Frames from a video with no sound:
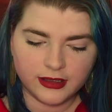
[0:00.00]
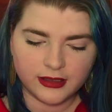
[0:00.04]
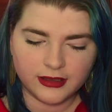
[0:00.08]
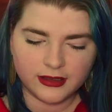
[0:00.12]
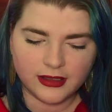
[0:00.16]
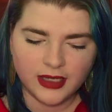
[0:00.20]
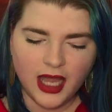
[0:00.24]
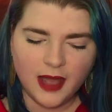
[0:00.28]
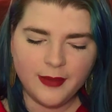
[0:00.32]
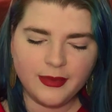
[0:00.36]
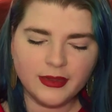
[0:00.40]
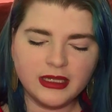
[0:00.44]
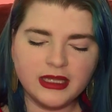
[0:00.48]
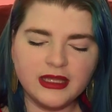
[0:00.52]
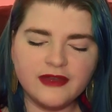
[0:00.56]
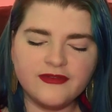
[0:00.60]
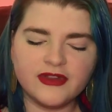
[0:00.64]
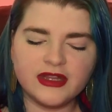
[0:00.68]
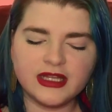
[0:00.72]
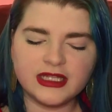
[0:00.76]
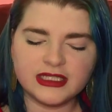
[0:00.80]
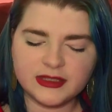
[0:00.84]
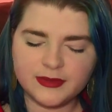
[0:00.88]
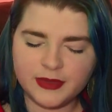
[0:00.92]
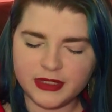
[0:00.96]
I believe
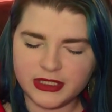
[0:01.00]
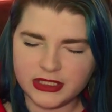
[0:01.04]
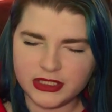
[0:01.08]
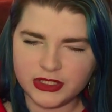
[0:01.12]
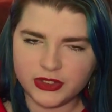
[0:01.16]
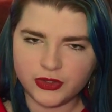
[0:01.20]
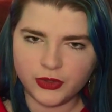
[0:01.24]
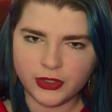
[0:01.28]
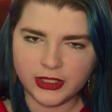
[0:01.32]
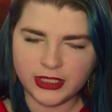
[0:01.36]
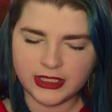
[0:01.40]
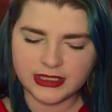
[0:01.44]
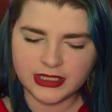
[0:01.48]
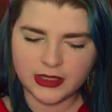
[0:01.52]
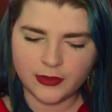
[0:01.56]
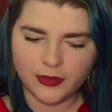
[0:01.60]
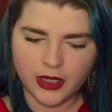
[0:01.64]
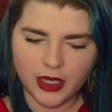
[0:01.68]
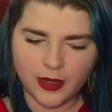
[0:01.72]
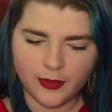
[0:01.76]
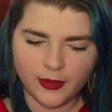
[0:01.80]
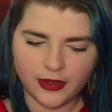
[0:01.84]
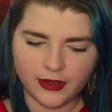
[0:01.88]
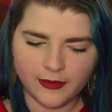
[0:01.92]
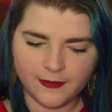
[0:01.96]
Elizabeth's story, said
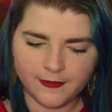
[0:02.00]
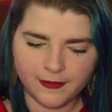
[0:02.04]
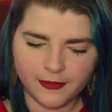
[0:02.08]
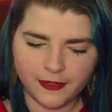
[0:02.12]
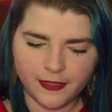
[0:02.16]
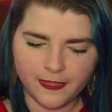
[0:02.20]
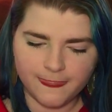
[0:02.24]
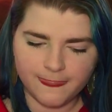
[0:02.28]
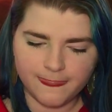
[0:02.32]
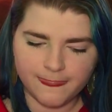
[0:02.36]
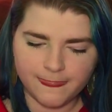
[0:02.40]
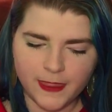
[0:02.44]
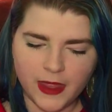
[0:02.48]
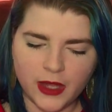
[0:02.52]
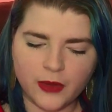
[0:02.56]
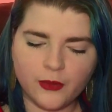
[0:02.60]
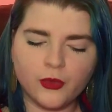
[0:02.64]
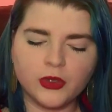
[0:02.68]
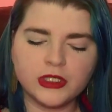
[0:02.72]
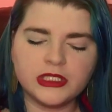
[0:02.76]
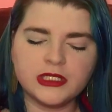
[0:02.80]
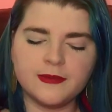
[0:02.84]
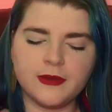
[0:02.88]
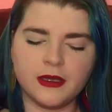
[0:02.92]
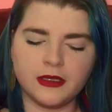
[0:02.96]
Papa. And
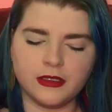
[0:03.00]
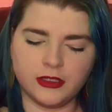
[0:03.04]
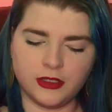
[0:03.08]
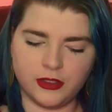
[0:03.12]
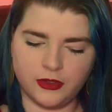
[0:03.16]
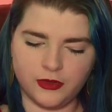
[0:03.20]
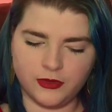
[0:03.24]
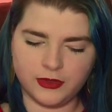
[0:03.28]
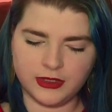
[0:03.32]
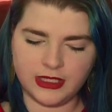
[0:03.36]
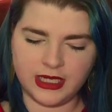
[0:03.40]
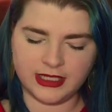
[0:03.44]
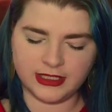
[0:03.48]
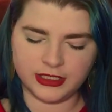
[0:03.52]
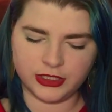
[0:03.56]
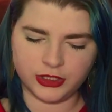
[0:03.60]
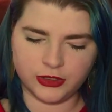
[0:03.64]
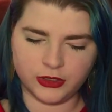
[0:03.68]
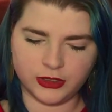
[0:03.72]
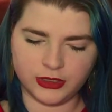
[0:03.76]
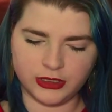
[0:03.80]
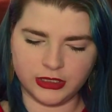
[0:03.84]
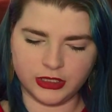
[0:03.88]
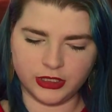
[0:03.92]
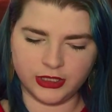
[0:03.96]
what about you? Asked
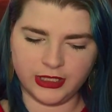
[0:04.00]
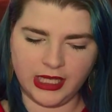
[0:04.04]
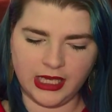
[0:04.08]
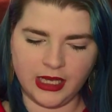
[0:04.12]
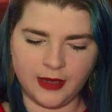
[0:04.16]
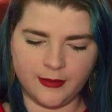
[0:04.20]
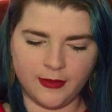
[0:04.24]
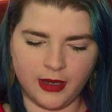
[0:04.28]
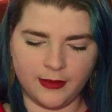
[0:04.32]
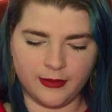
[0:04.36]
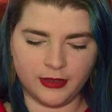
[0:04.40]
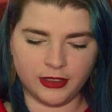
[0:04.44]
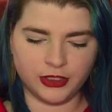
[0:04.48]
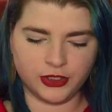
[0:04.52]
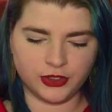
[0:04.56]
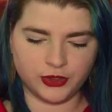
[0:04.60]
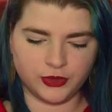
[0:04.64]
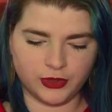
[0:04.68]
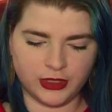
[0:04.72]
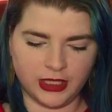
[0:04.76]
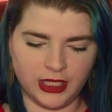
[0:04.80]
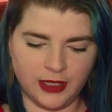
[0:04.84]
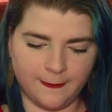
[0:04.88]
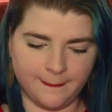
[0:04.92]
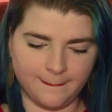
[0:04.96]
John, looking at Mama and
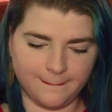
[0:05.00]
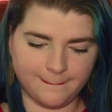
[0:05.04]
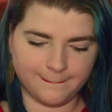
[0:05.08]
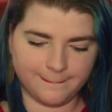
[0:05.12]
Joachim.